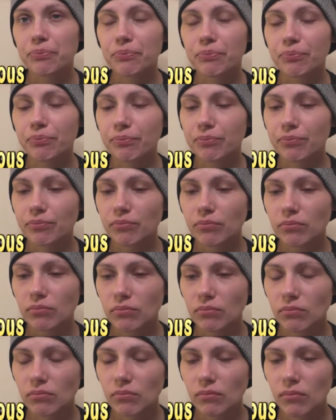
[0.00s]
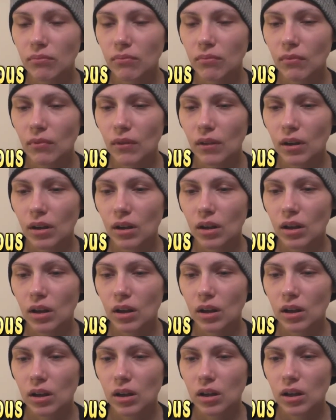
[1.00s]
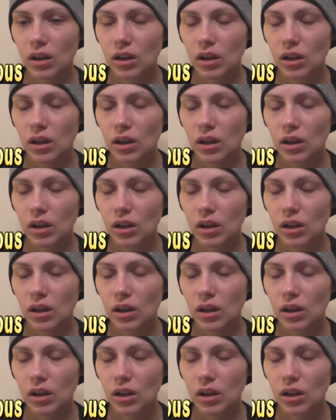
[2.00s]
Nothing is said.